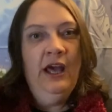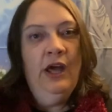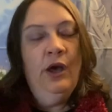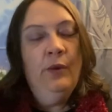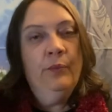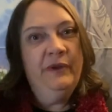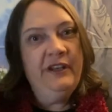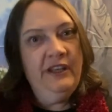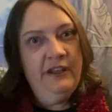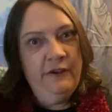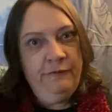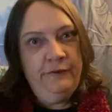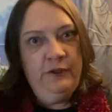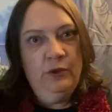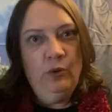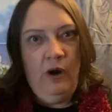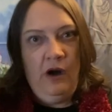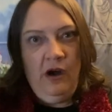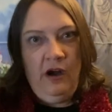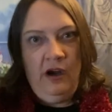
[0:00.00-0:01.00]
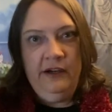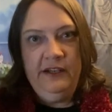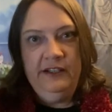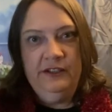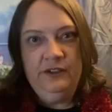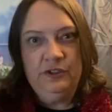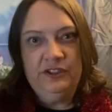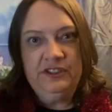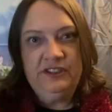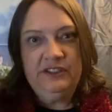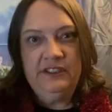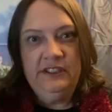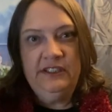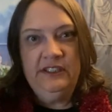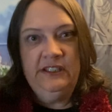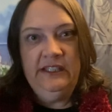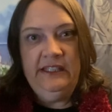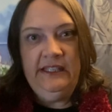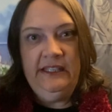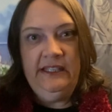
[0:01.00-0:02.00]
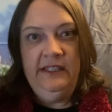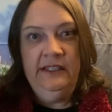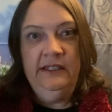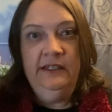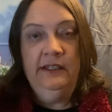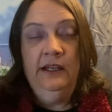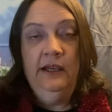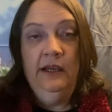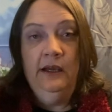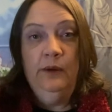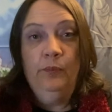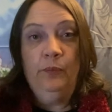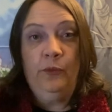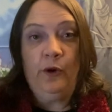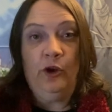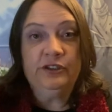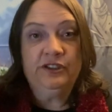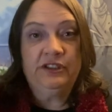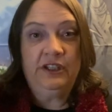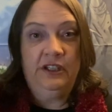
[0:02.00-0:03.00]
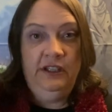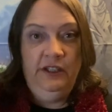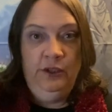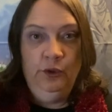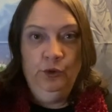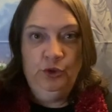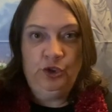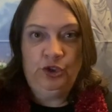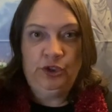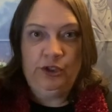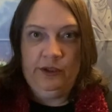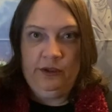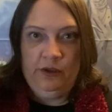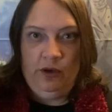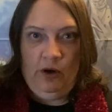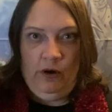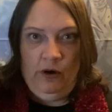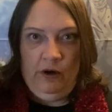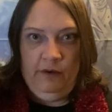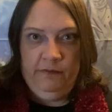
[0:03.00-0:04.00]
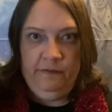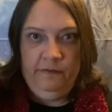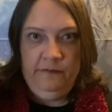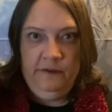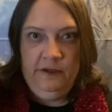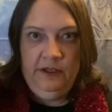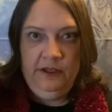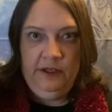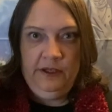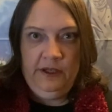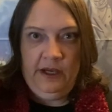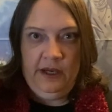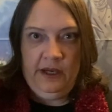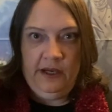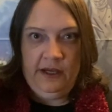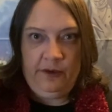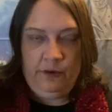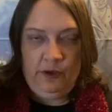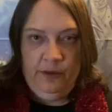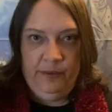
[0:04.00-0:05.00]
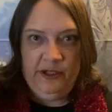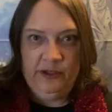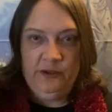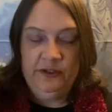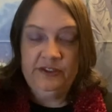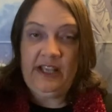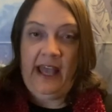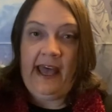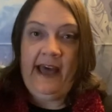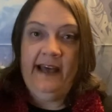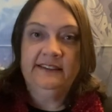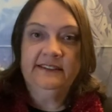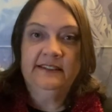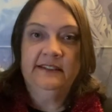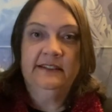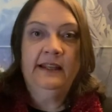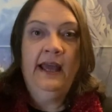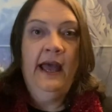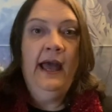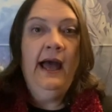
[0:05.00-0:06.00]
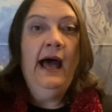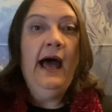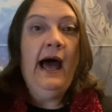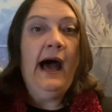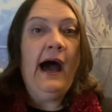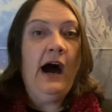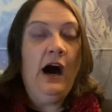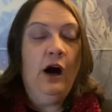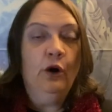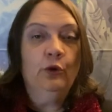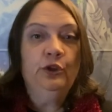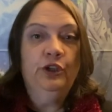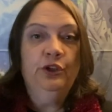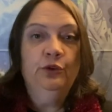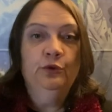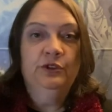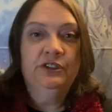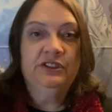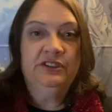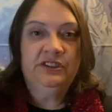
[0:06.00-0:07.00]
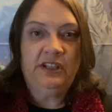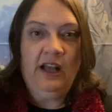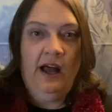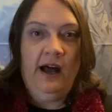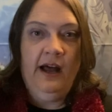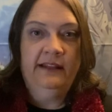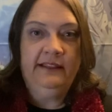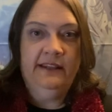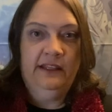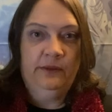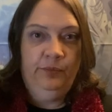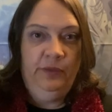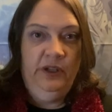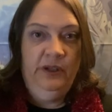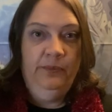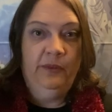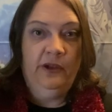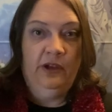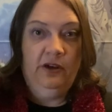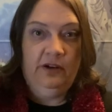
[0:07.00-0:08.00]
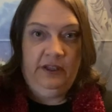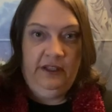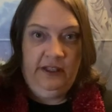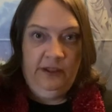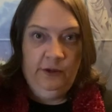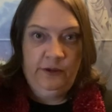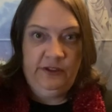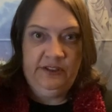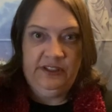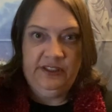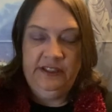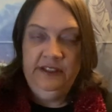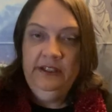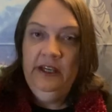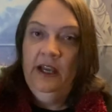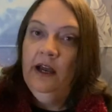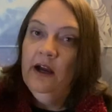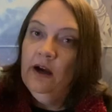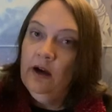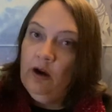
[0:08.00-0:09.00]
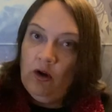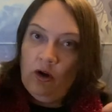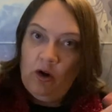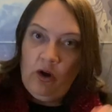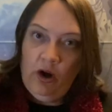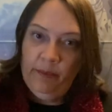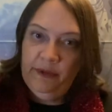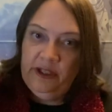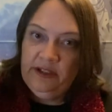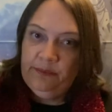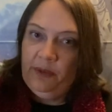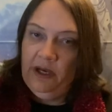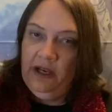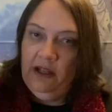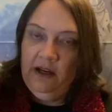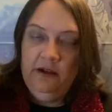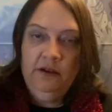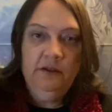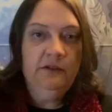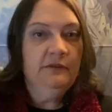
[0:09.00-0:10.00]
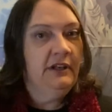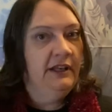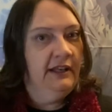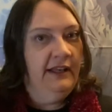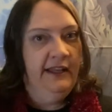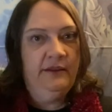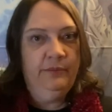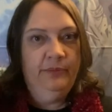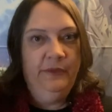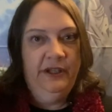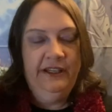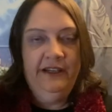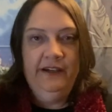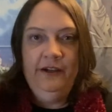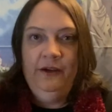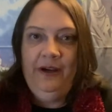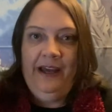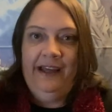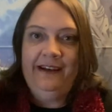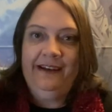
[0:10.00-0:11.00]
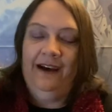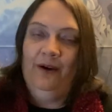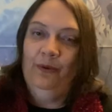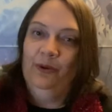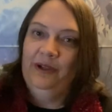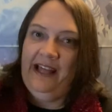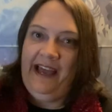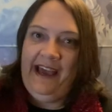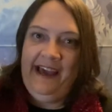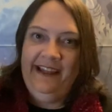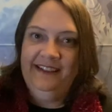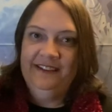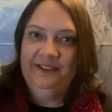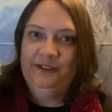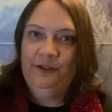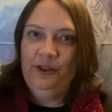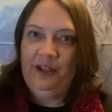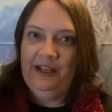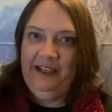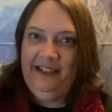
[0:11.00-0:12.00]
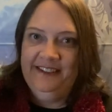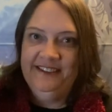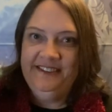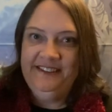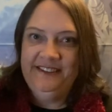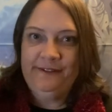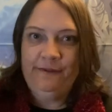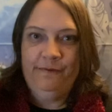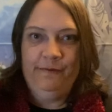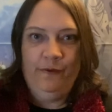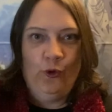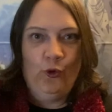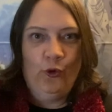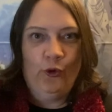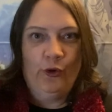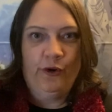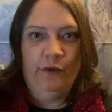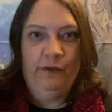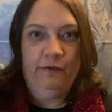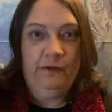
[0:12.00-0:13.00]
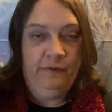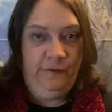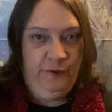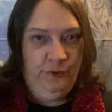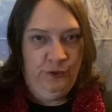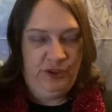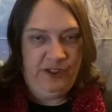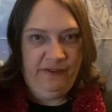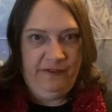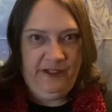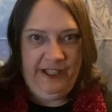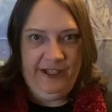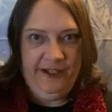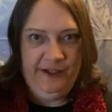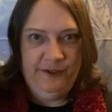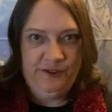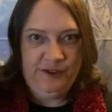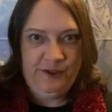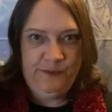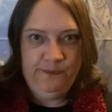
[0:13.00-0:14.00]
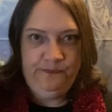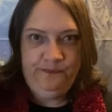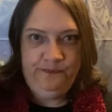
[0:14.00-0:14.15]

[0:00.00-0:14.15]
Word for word: But if you are interested in prosecution of uh, criminals, as in how do you decide that people are guilty, Comment below, let me know, and I will add it to the list for future videos.